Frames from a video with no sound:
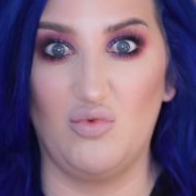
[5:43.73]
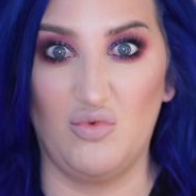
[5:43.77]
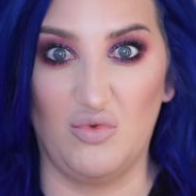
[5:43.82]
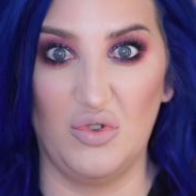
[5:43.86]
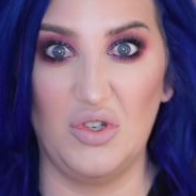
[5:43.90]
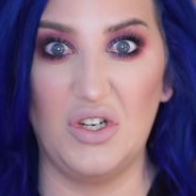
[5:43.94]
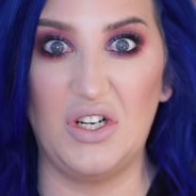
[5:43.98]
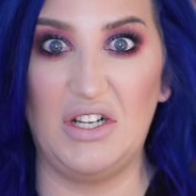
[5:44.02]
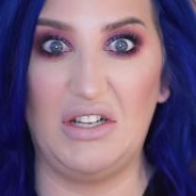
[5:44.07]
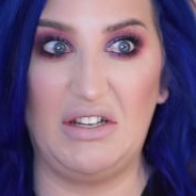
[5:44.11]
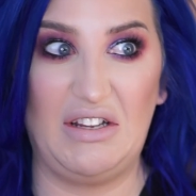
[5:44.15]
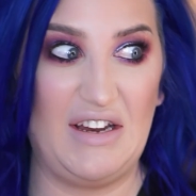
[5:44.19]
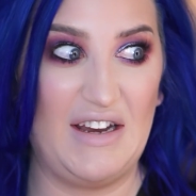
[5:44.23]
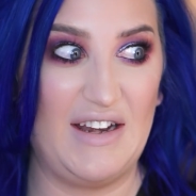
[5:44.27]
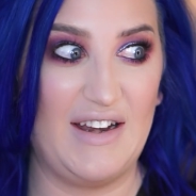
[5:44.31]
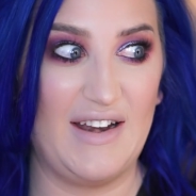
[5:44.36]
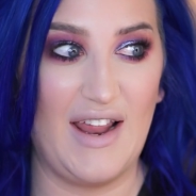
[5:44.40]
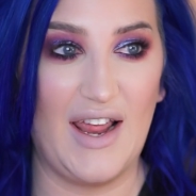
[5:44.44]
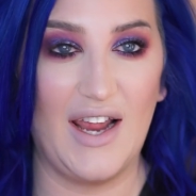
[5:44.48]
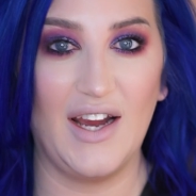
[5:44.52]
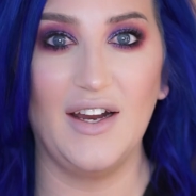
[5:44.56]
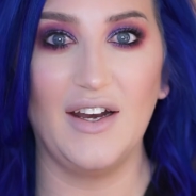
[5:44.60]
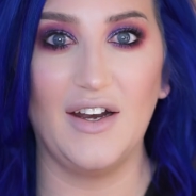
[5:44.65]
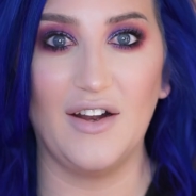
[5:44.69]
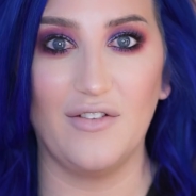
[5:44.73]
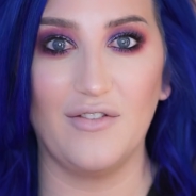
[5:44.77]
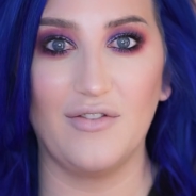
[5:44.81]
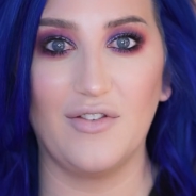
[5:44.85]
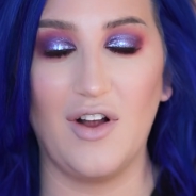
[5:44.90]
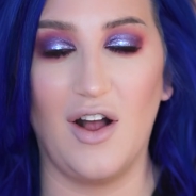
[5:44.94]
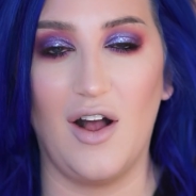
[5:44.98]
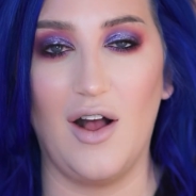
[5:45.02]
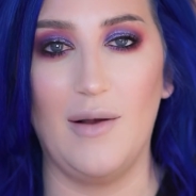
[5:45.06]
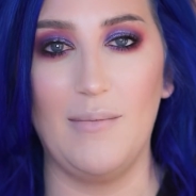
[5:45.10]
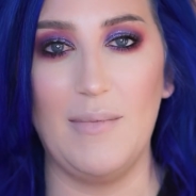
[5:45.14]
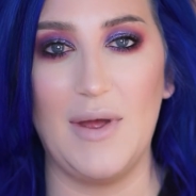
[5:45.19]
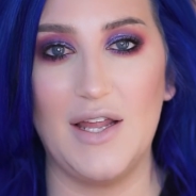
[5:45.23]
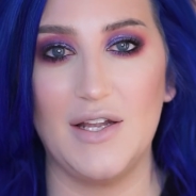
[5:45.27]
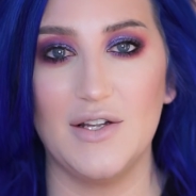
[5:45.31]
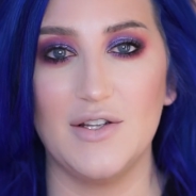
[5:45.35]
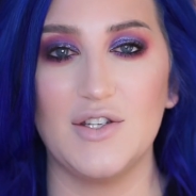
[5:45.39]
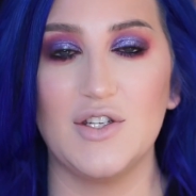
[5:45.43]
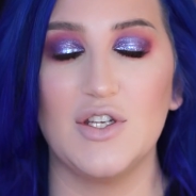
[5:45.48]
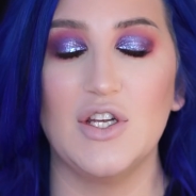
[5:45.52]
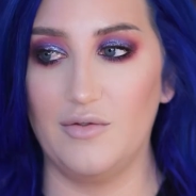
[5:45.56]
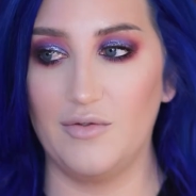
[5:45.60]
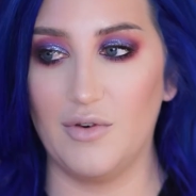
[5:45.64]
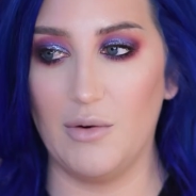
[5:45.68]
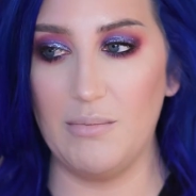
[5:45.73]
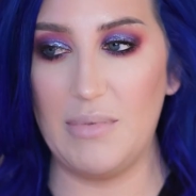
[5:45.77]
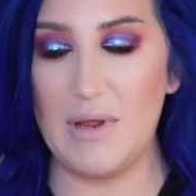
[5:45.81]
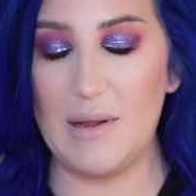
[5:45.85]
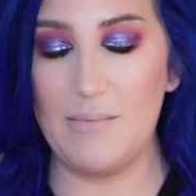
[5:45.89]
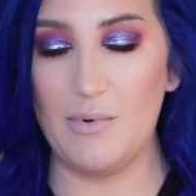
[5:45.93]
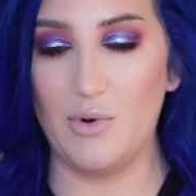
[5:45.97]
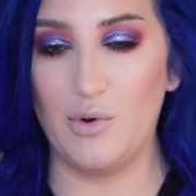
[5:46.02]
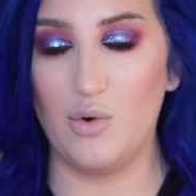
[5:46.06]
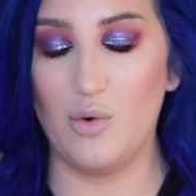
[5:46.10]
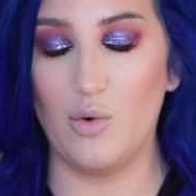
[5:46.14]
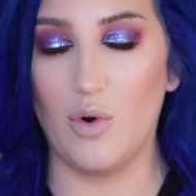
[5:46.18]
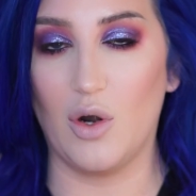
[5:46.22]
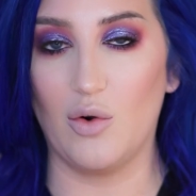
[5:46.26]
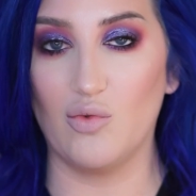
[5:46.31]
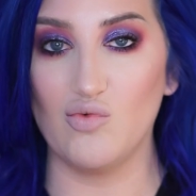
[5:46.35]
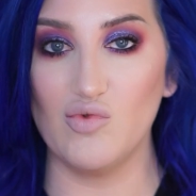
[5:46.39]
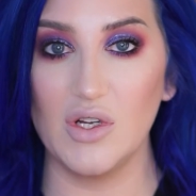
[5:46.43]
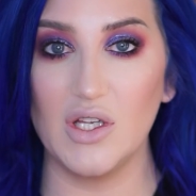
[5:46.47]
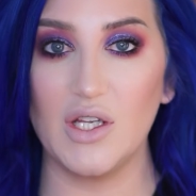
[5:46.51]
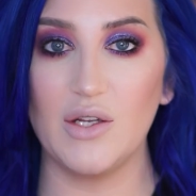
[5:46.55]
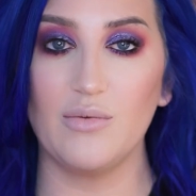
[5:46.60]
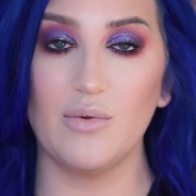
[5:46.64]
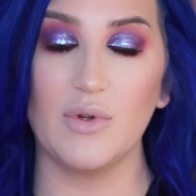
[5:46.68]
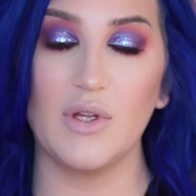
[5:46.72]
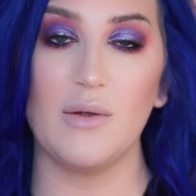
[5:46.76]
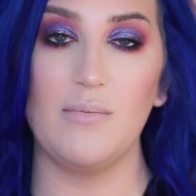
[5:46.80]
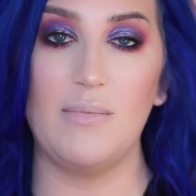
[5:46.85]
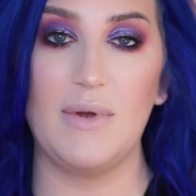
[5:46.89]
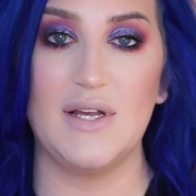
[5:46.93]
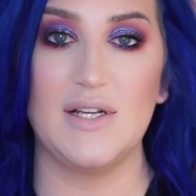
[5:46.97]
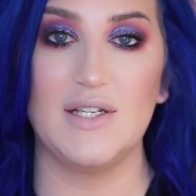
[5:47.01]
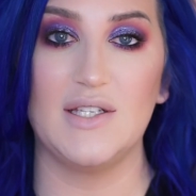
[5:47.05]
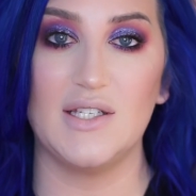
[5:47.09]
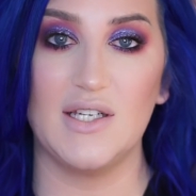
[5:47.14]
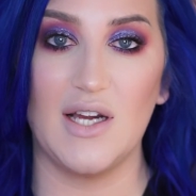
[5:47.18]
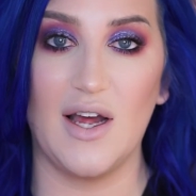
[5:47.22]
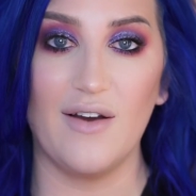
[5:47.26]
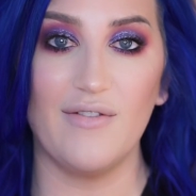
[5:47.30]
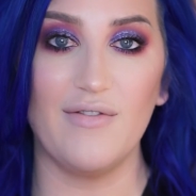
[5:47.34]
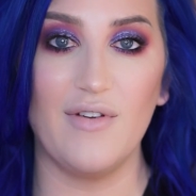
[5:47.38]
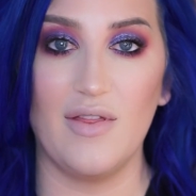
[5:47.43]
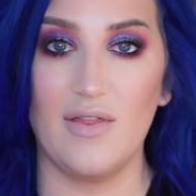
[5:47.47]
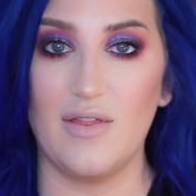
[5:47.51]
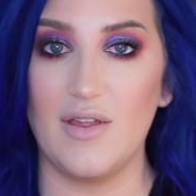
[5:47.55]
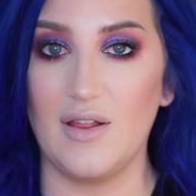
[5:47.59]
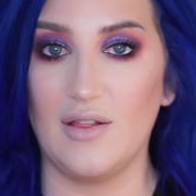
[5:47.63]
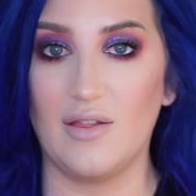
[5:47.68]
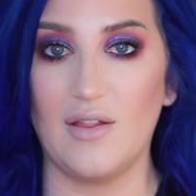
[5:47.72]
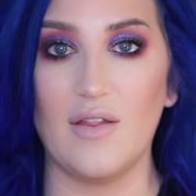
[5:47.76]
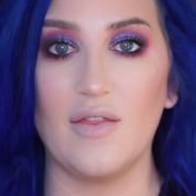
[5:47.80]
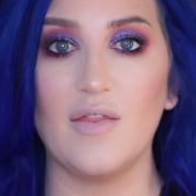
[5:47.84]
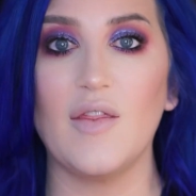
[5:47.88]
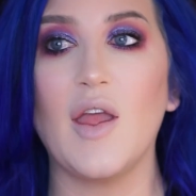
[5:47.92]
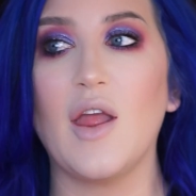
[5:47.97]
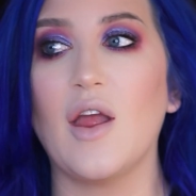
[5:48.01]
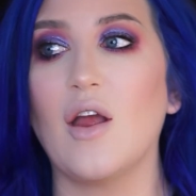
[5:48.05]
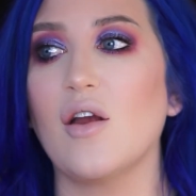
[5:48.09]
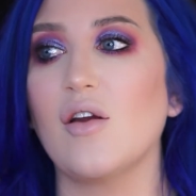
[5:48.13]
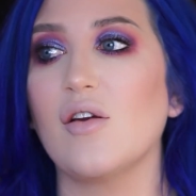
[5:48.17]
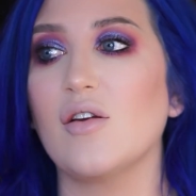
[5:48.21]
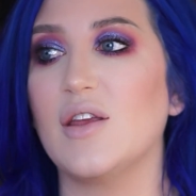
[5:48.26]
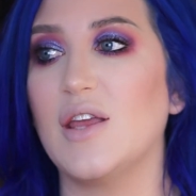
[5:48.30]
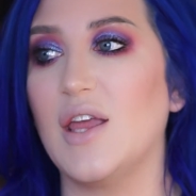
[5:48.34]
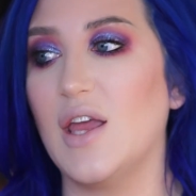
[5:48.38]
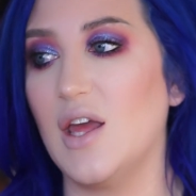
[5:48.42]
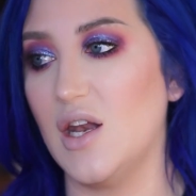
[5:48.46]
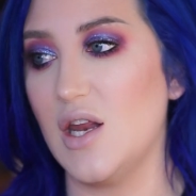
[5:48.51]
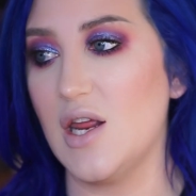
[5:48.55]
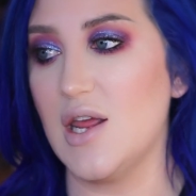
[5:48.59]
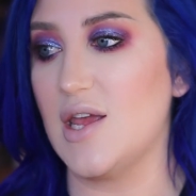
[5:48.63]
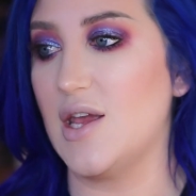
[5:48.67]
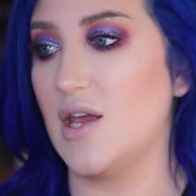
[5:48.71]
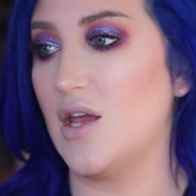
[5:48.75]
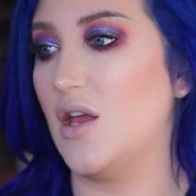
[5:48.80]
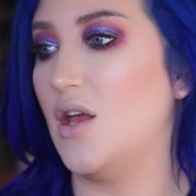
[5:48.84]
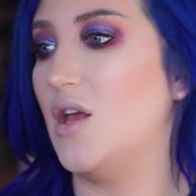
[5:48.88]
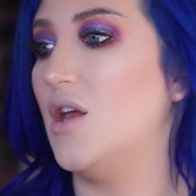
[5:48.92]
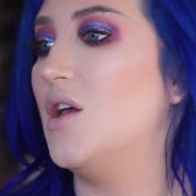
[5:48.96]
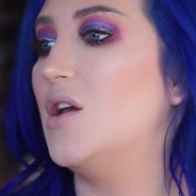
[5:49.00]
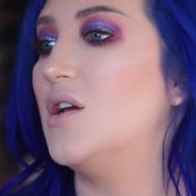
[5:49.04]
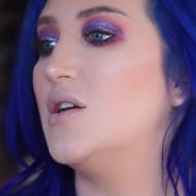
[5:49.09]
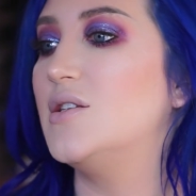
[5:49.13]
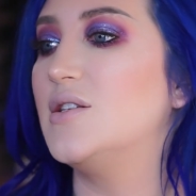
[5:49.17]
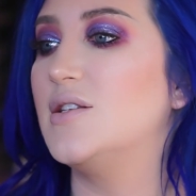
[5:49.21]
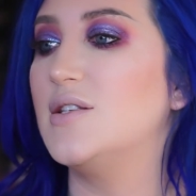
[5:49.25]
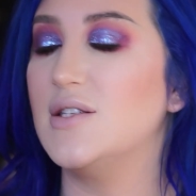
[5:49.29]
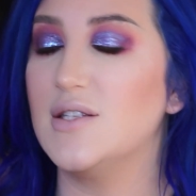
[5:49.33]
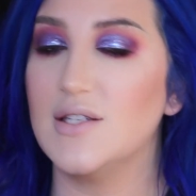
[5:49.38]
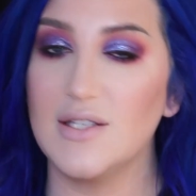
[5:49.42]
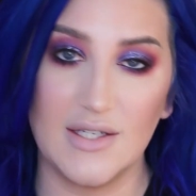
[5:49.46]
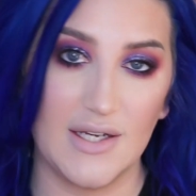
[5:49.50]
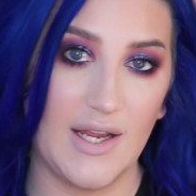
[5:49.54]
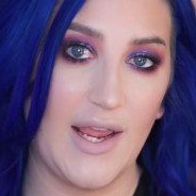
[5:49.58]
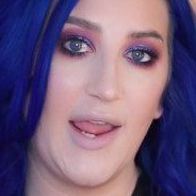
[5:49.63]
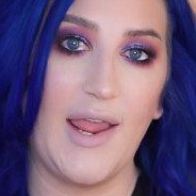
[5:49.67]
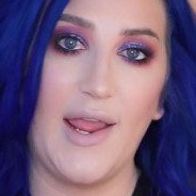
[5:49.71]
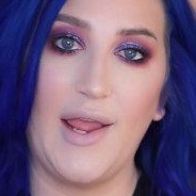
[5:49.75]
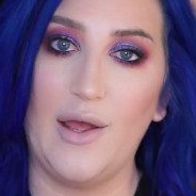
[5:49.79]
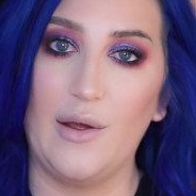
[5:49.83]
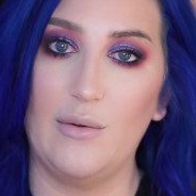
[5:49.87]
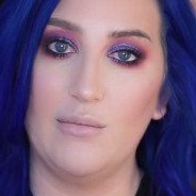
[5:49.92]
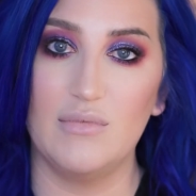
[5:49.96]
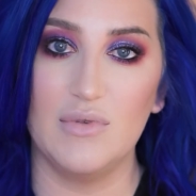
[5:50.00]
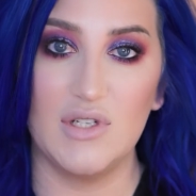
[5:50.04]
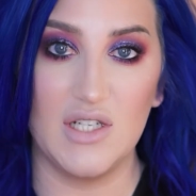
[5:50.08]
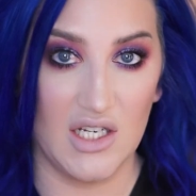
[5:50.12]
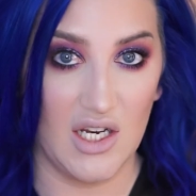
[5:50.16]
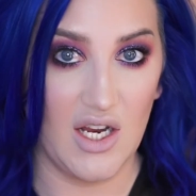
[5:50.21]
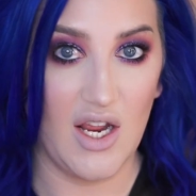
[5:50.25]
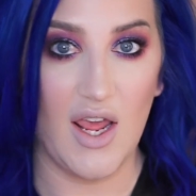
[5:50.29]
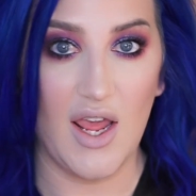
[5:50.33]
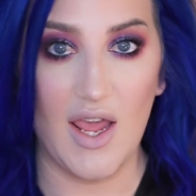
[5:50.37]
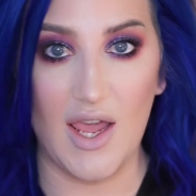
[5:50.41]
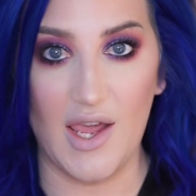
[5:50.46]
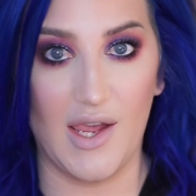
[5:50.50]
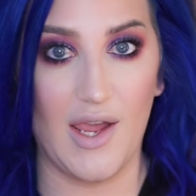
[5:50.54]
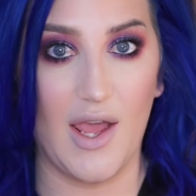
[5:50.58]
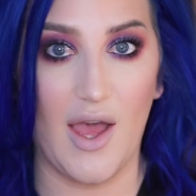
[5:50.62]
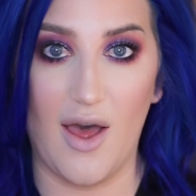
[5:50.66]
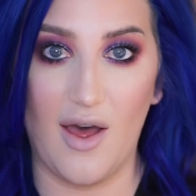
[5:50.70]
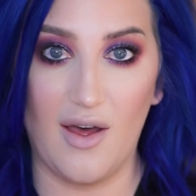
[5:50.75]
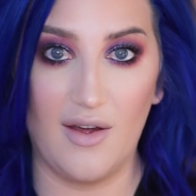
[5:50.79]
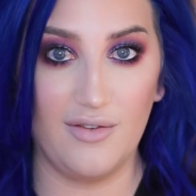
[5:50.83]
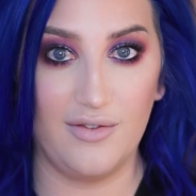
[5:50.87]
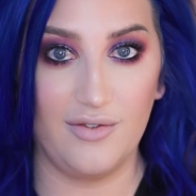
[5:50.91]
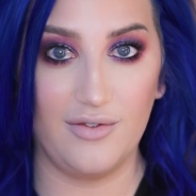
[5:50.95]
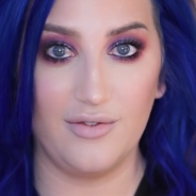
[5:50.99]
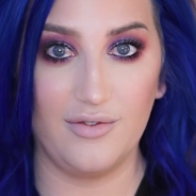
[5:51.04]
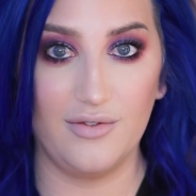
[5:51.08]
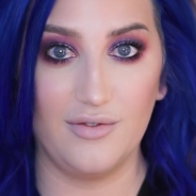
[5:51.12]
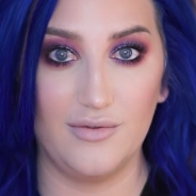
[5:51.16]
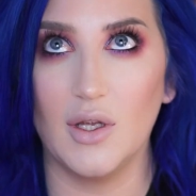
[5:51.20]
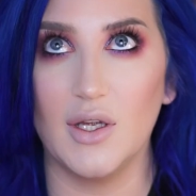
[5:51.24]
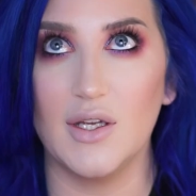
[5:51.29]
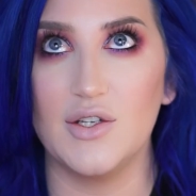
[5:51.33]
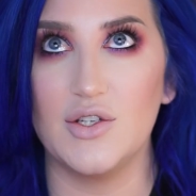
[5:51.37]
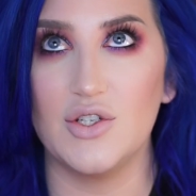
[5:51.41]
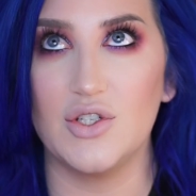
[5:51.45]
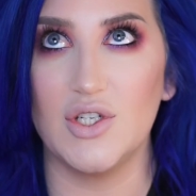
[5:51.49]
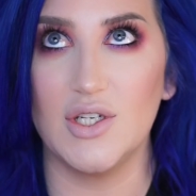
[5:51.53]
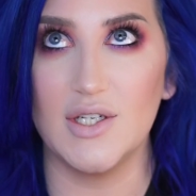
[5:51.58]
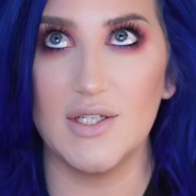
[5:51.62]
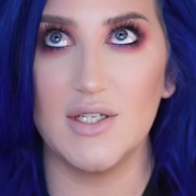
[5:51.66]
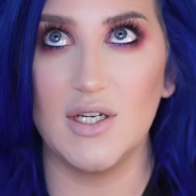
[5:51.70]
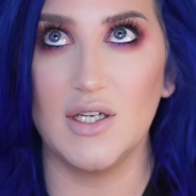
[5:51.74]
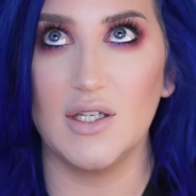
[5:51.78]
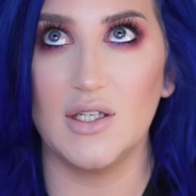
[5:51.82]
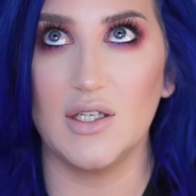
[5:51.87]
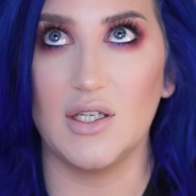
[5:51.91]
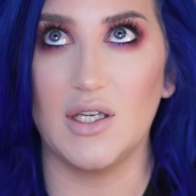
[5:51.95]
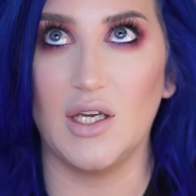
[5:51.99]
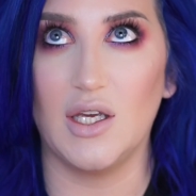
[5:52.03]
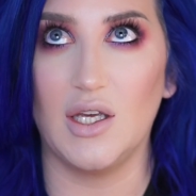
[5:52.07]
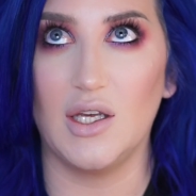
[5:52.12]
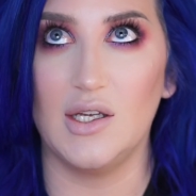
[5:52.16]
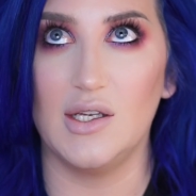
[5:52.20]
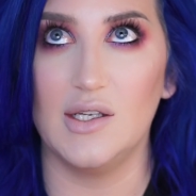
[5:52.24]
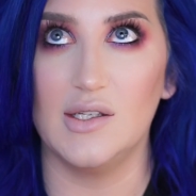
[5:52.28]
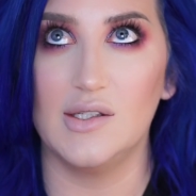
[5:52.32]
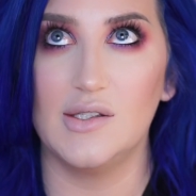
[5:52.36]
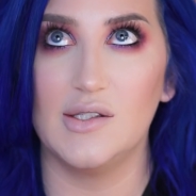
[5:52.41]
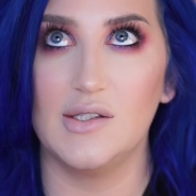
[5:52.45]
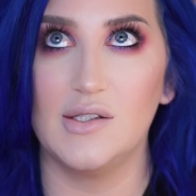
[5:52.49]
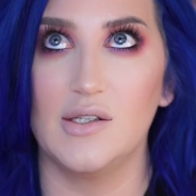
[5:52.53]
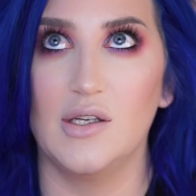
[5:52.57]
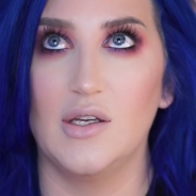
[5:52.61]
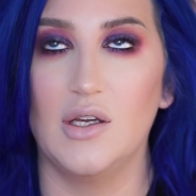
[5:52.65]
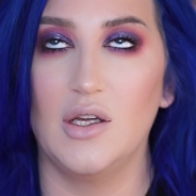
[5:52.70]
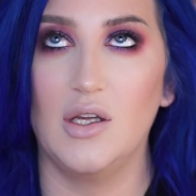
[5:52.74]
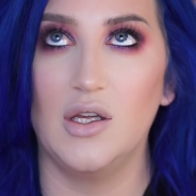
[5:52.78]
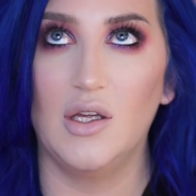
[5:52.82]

really negative comments from people who are really, really pissed off and think that they are getting scammed AF. It's just not the case.